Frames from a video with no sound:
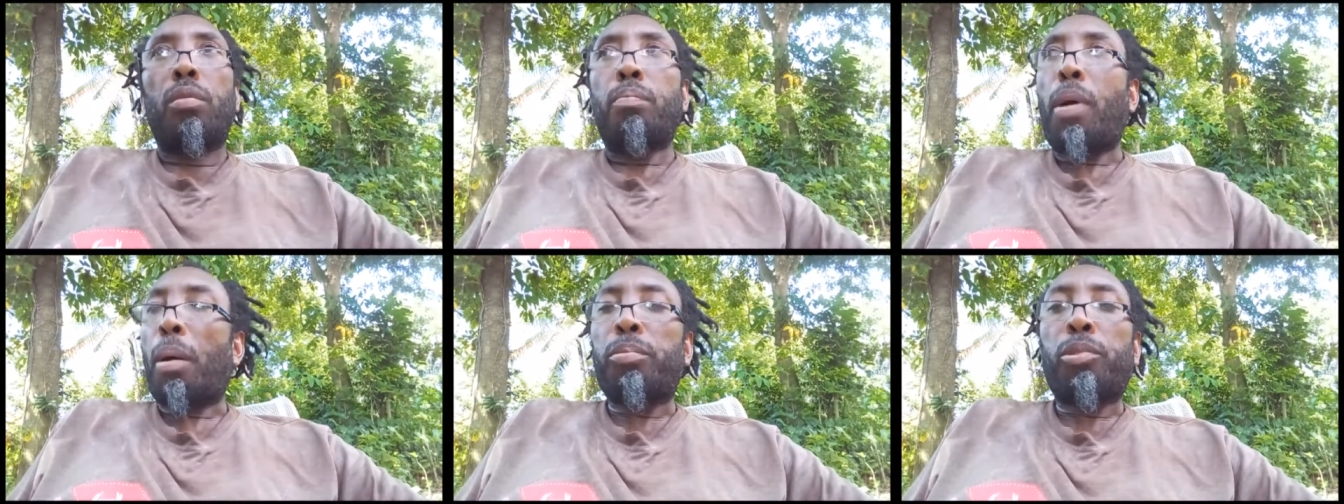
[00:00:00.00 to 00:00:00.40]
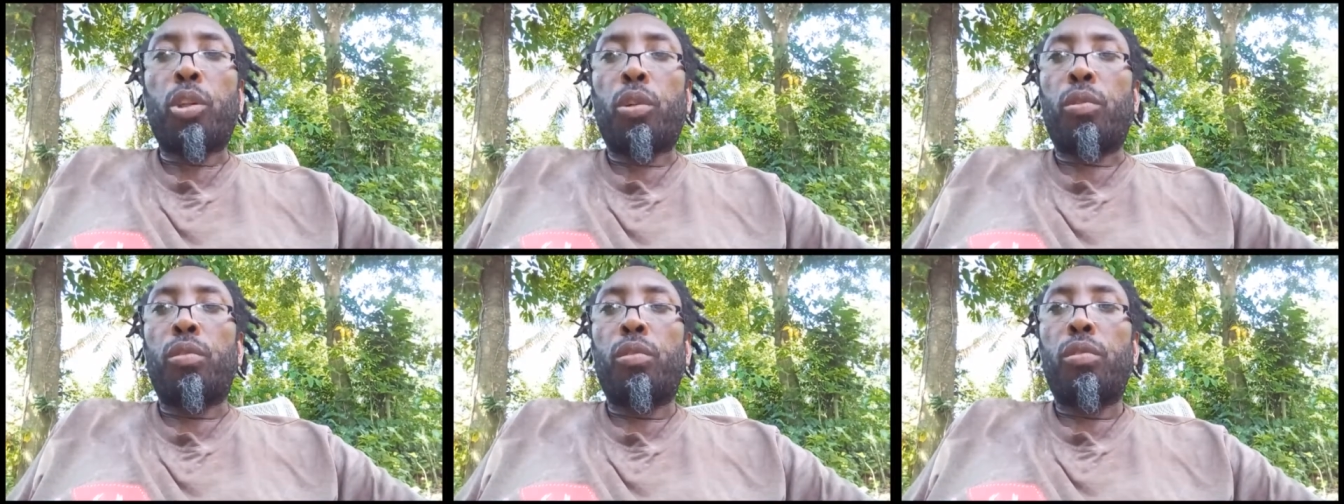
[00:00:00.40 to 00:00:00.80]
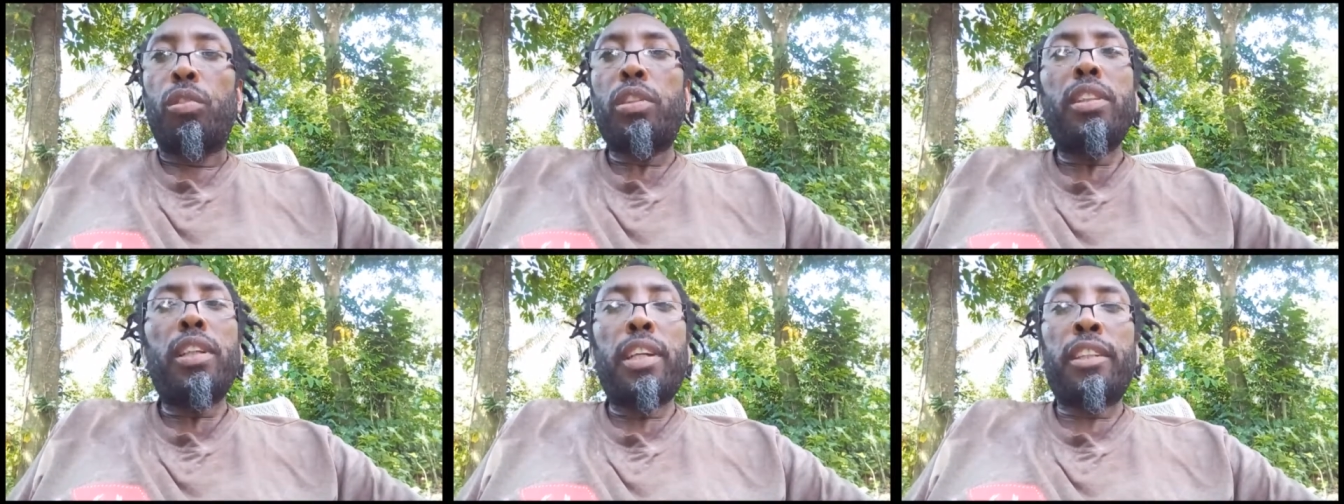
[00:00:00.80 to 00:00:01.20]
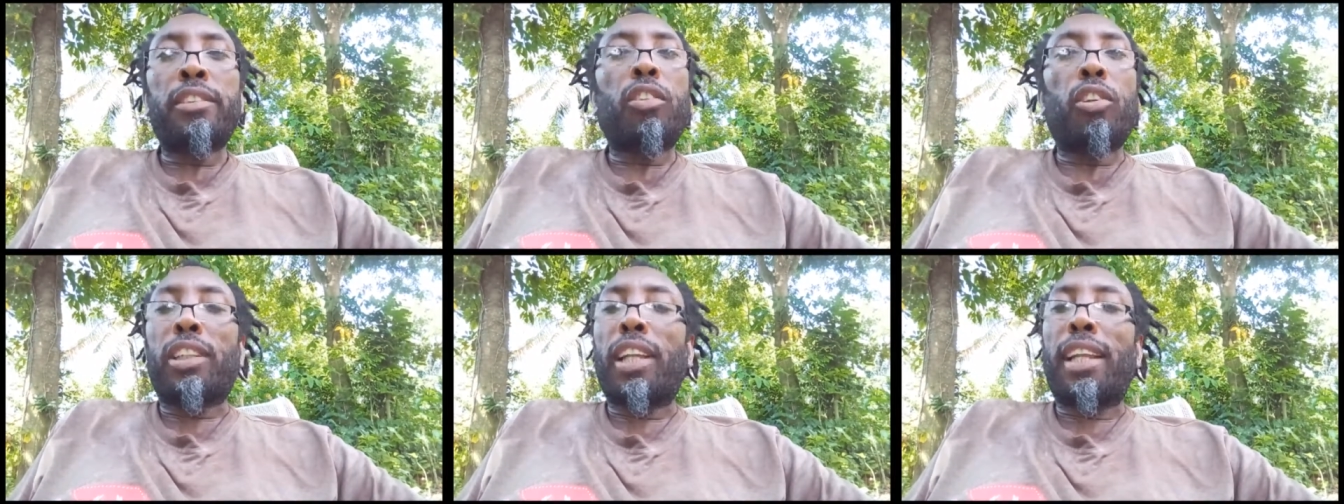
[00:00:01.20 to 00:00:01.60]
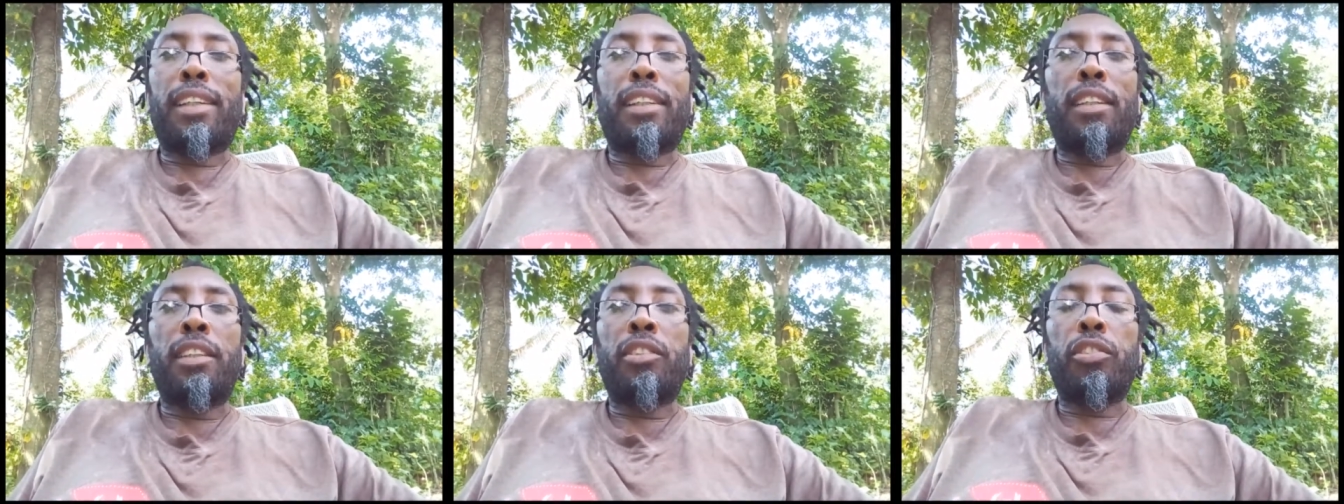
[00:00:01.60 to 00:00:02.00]
pop chow. Yeah, they've got a
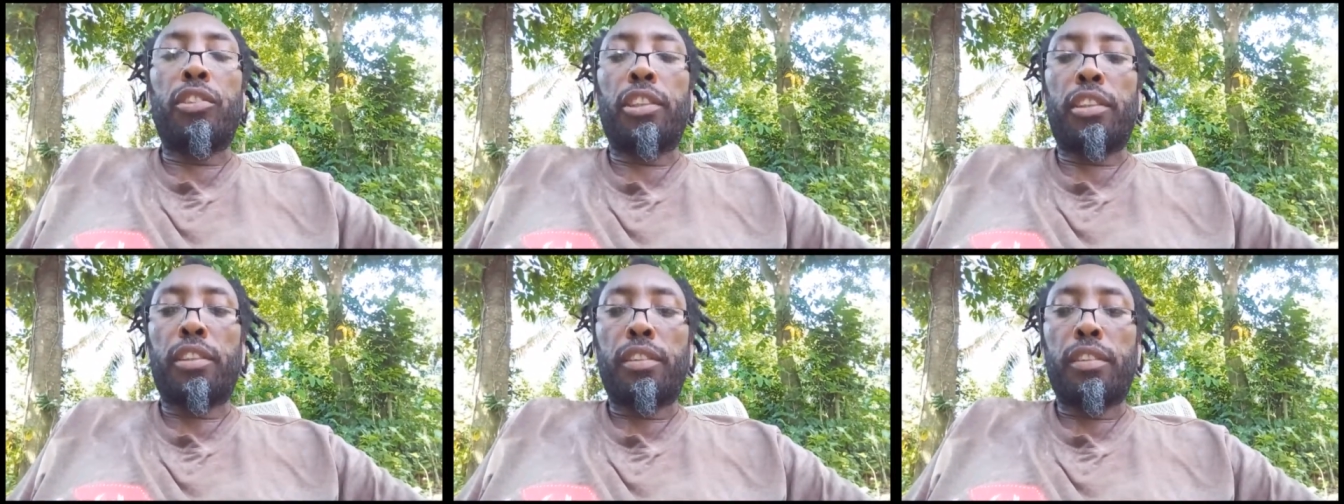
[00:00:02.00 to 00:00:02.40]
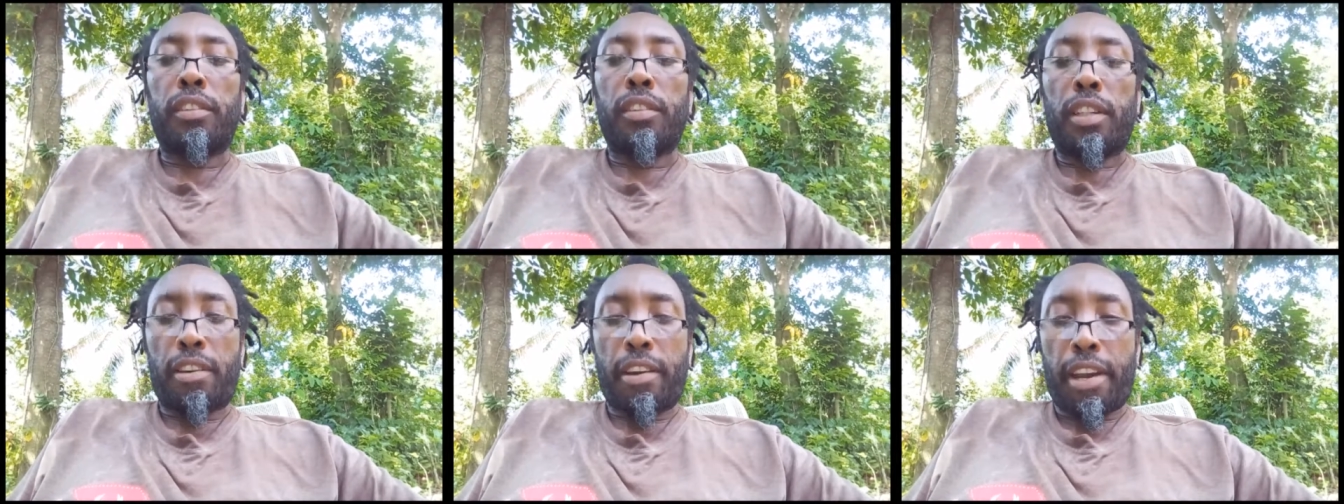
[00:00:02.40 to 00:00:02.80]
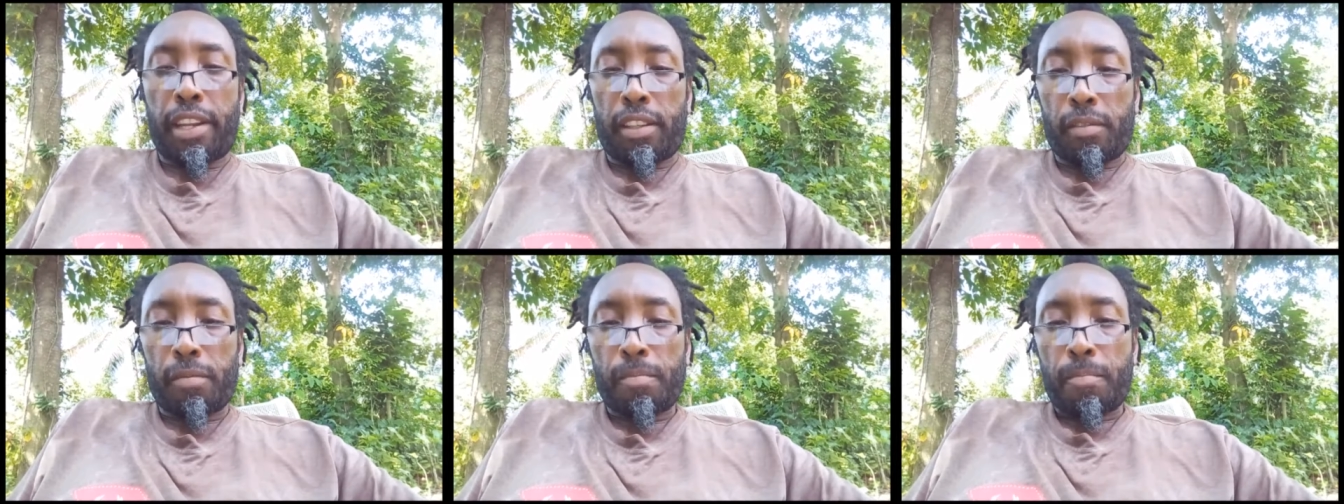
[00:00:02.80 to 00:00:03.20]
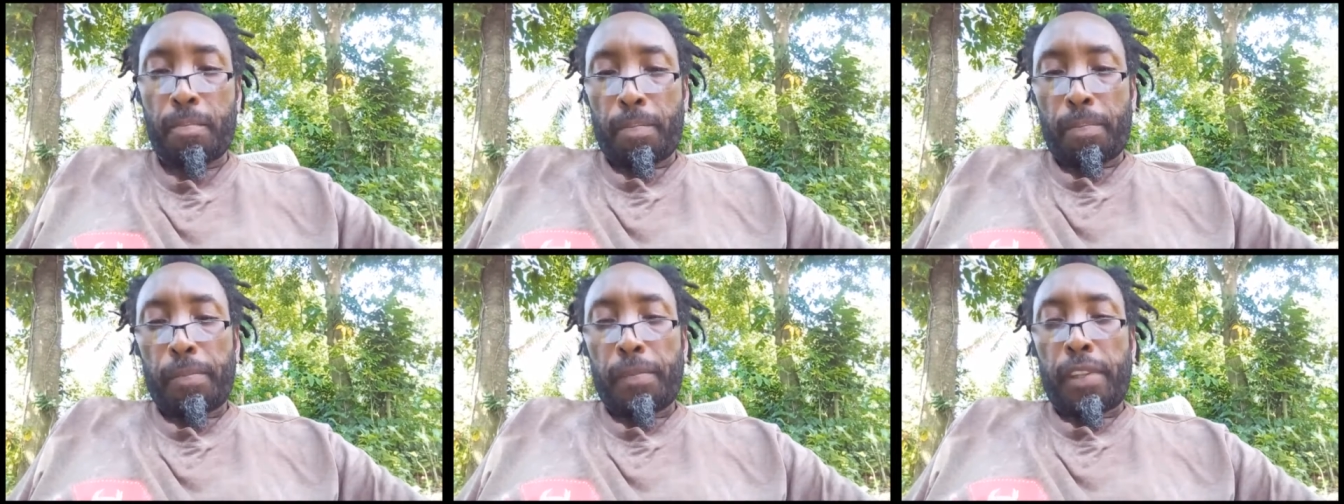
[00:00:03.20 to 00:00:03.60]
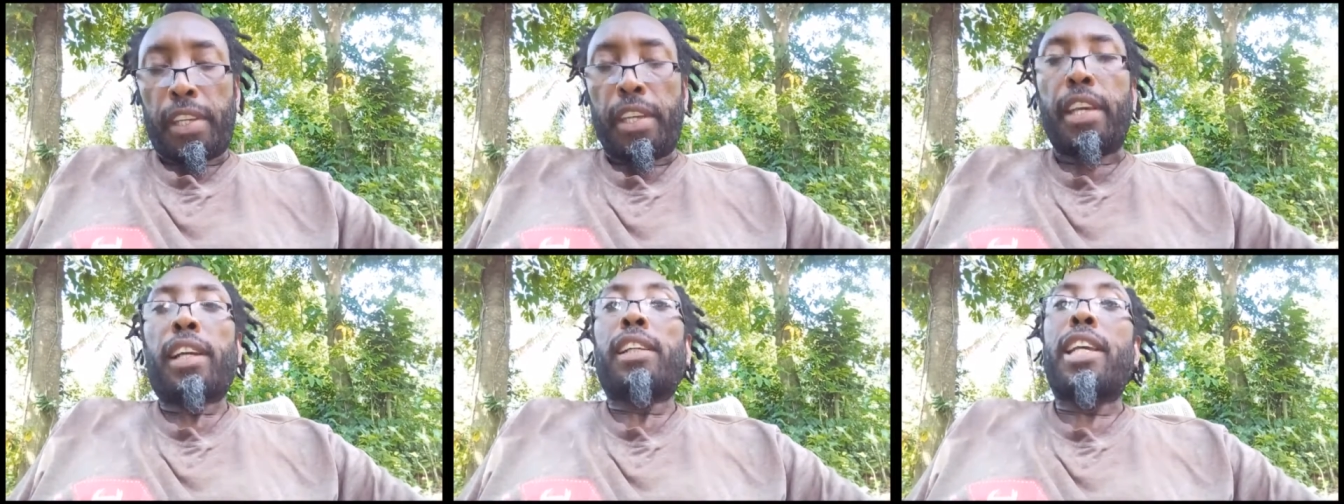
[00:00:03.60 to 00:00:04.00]
little into it. All right.
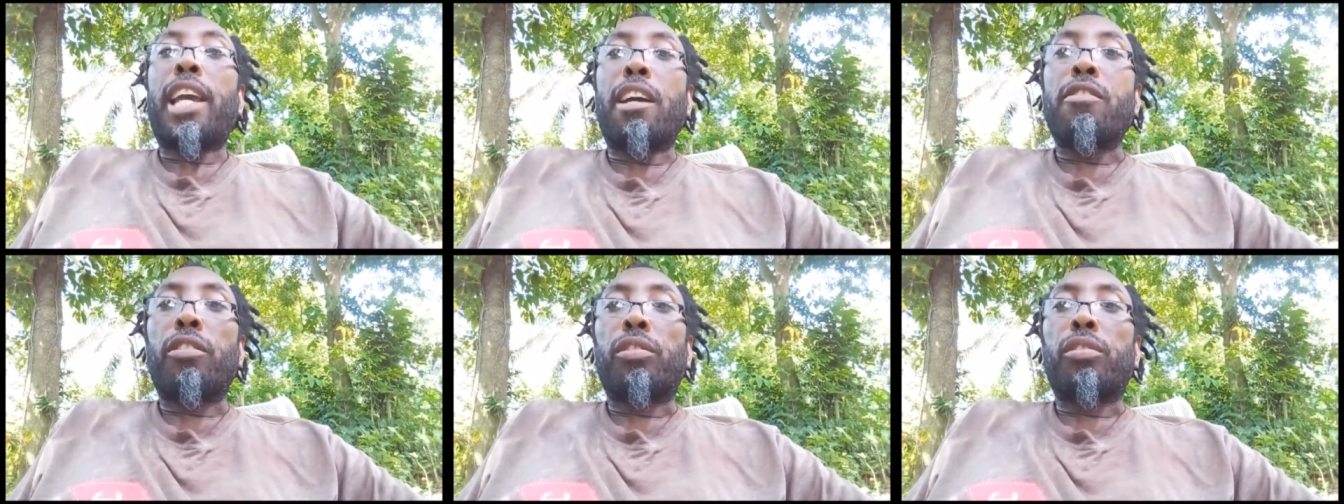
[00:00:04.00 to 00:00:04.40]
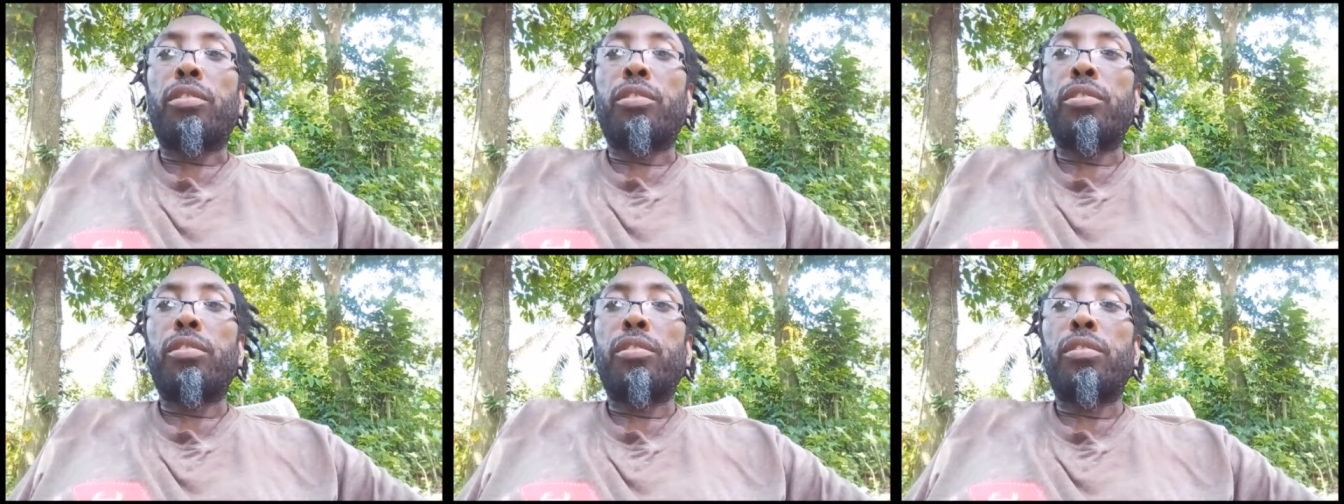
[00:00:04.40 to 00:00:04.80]
Yeah, carrot.